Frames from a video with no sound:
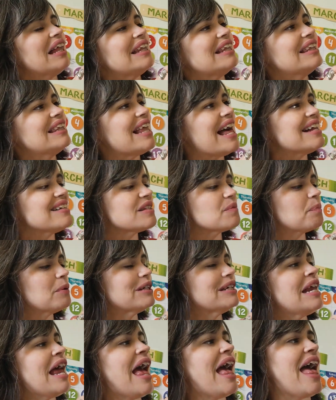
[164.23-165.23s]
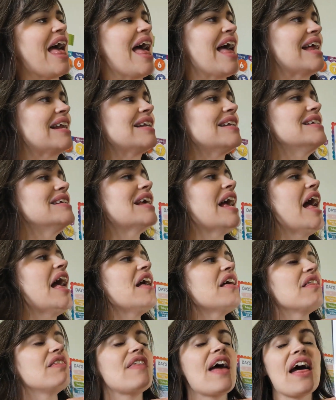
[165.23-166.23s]
Let's pretend
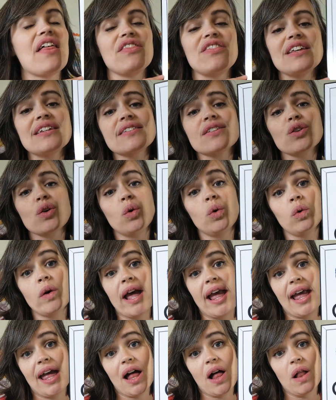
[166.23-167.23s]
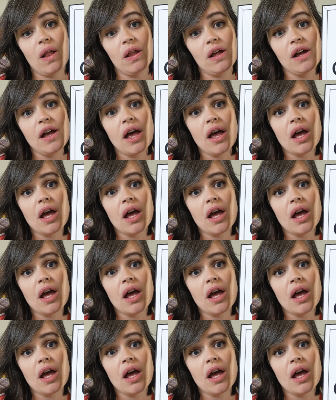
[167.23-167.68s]
that this quail